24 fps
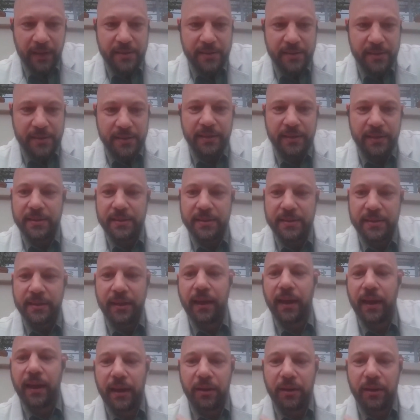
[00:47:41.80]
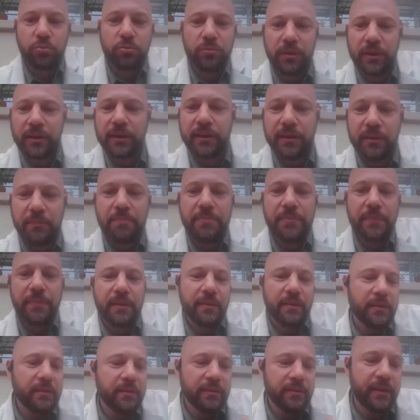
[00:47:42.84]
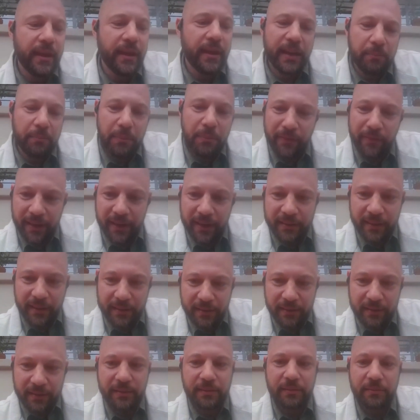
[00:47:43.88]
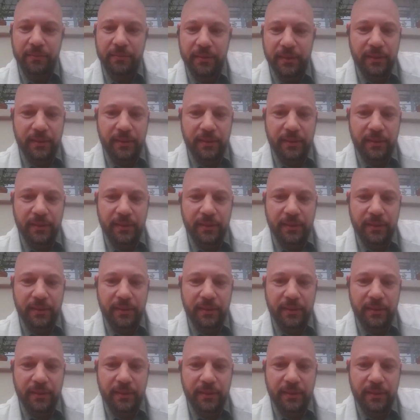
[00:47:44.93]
That is how they can be validated.